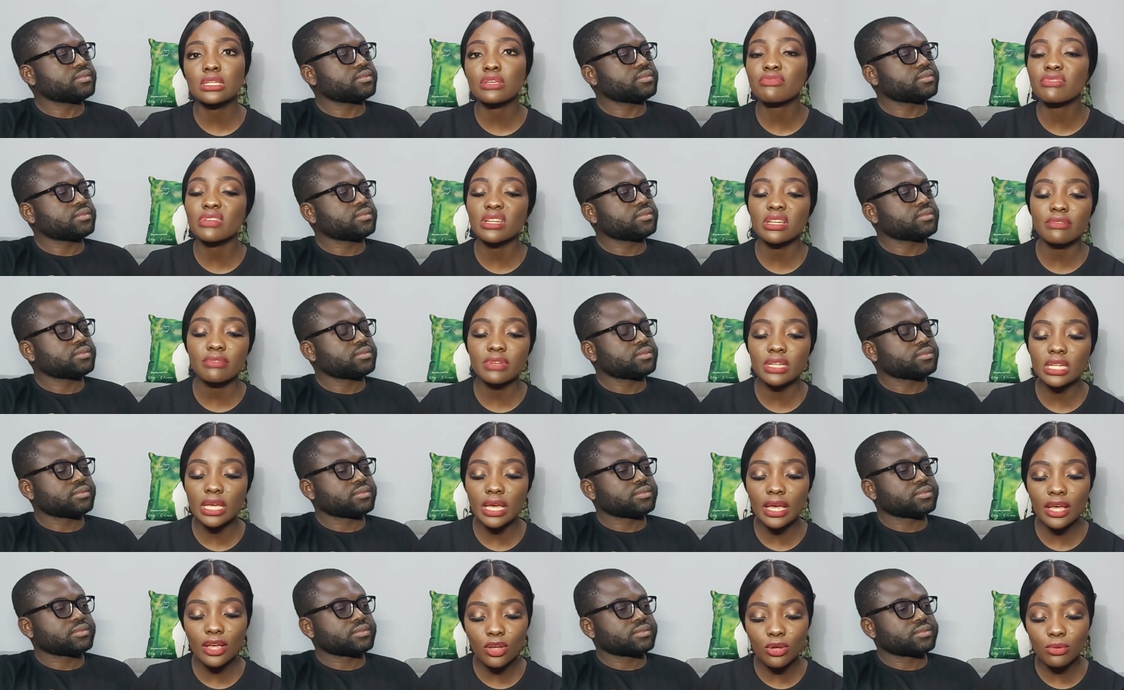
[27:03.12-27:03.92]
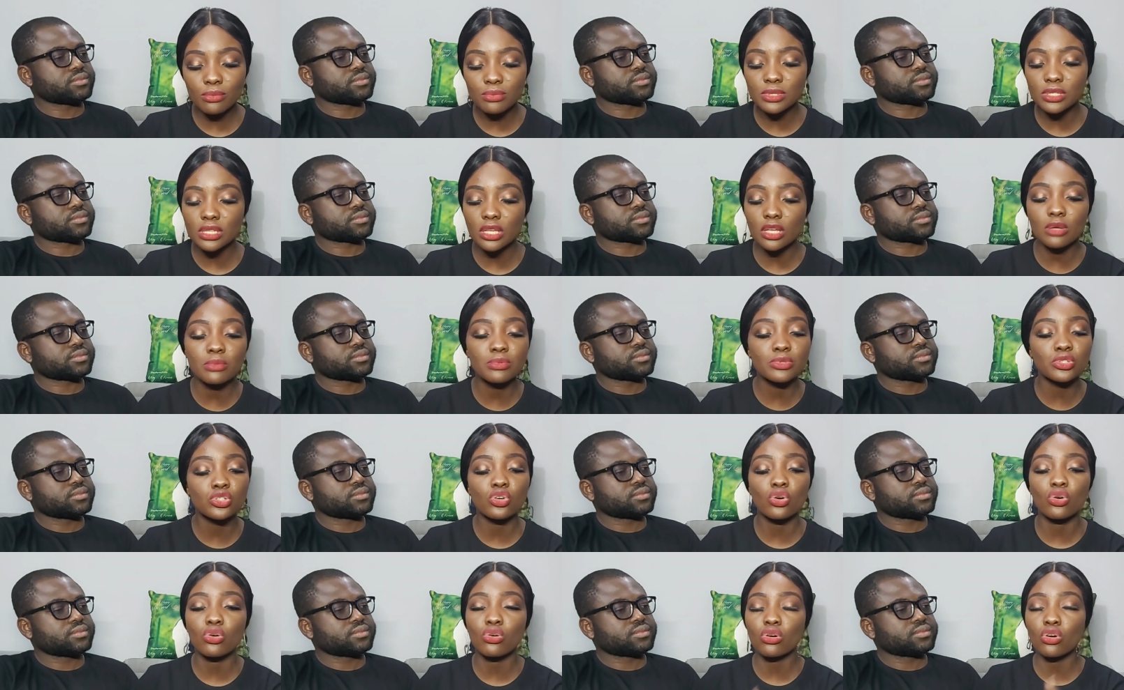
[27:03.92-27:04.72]
Speaker 1: it really really helps
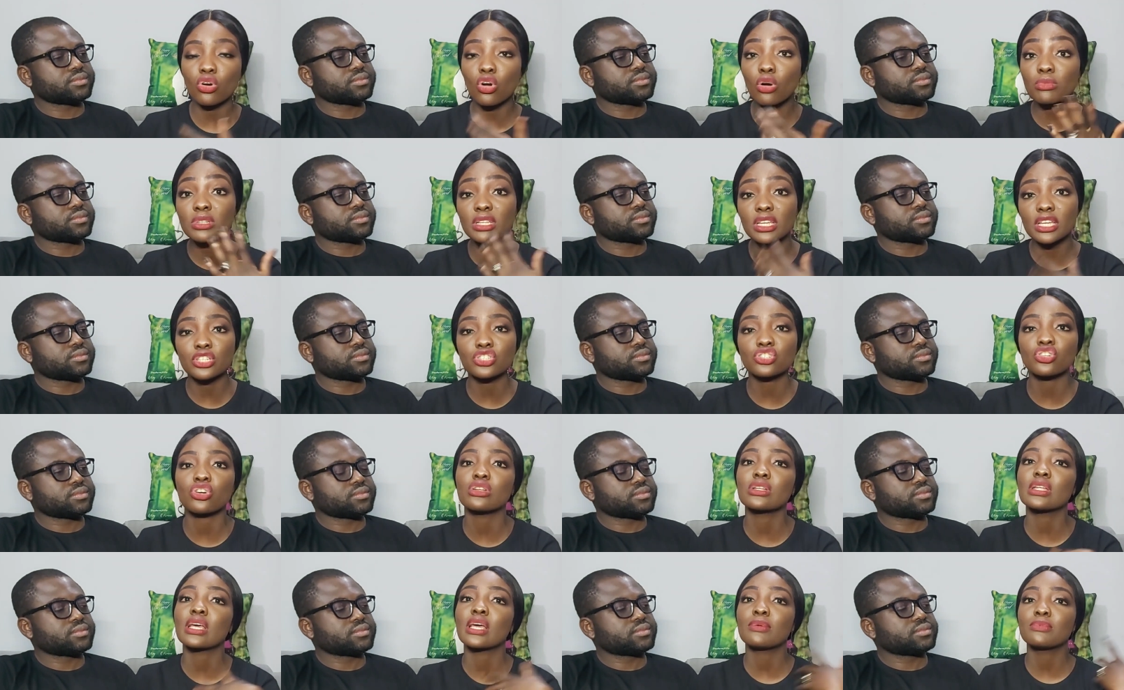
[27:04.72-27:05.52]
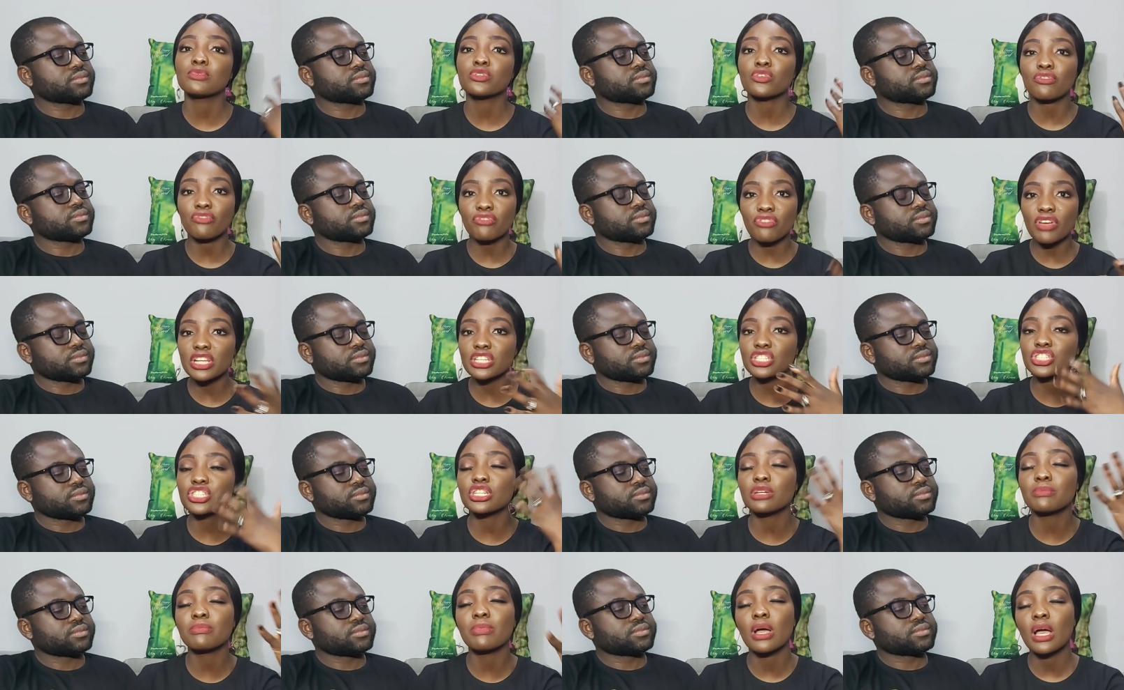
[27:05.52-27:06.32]
helps your communication helps your
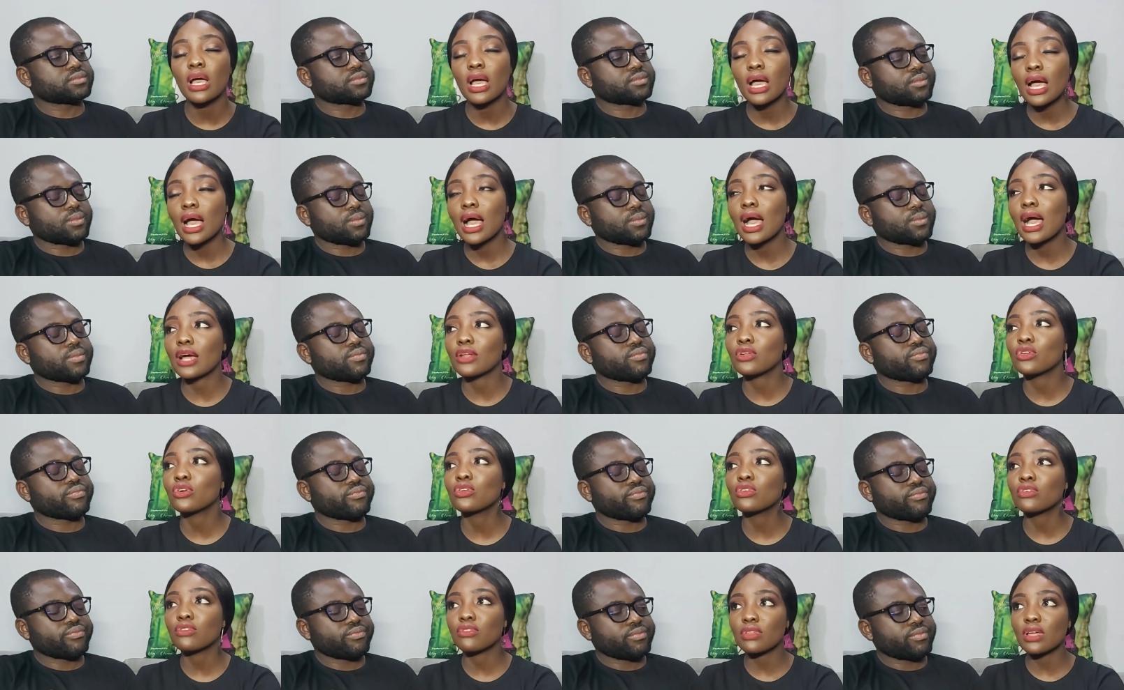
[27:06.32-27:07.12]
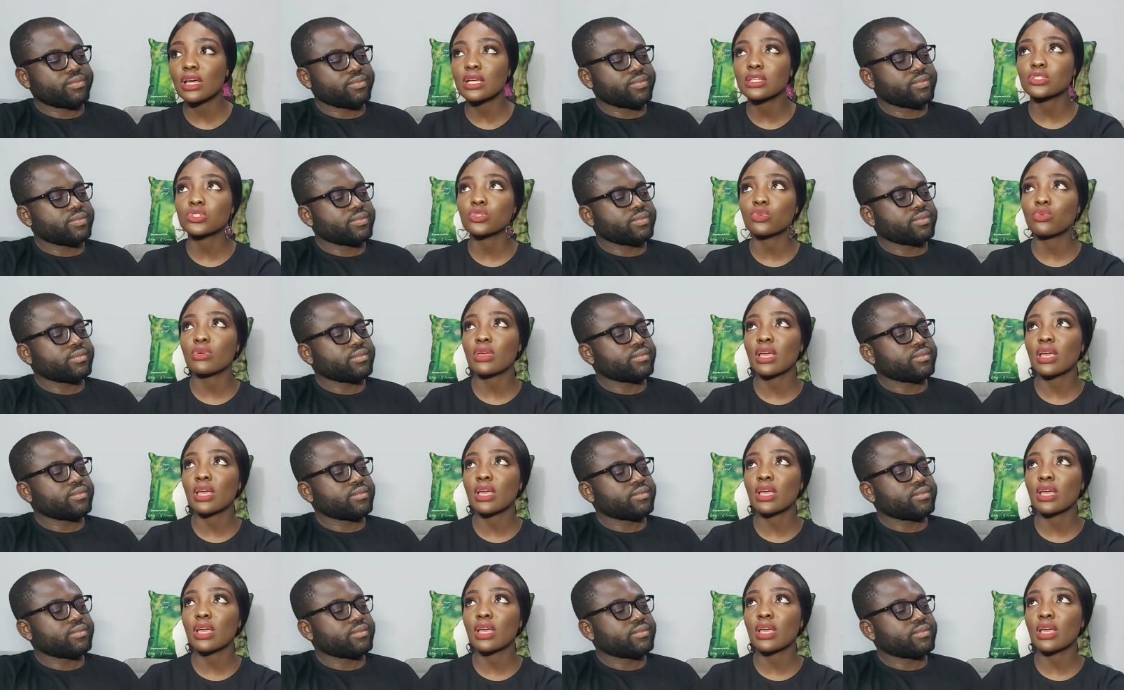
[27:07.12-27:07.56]
friendship and all of that so